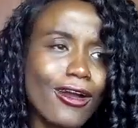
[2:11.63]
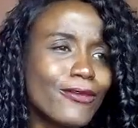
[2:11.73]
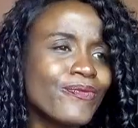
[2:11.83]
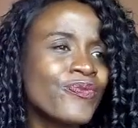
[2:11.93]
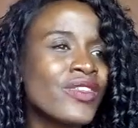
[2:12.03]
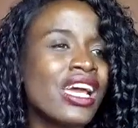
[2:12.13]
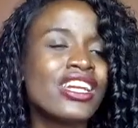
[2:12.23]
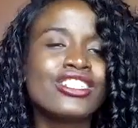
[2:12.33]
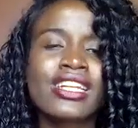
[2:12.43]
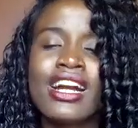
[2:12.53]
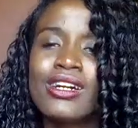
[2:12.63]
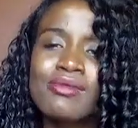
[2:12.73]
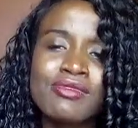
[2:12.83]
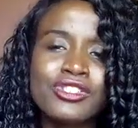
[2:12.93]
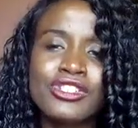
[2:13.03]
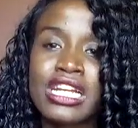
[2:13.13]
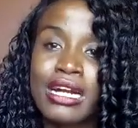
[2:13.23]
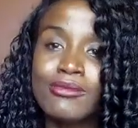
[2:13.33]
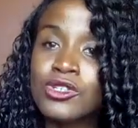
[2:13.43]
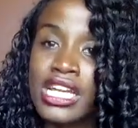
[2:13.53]
you
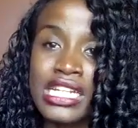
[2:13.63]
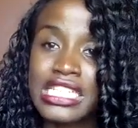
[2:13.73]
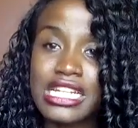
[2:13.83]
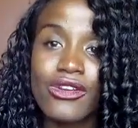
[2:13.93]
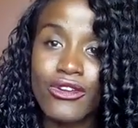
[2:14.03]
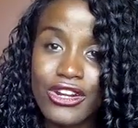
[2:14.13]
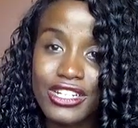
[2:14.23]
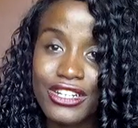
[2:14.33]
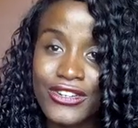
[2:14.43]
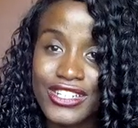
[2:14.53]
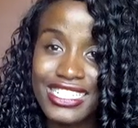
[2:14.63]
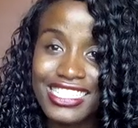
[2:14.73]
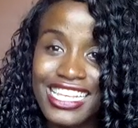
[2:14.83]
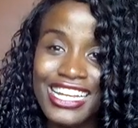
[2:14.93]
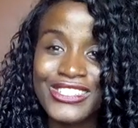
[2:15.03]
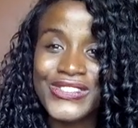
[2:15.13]
should come to Heritage Chronicles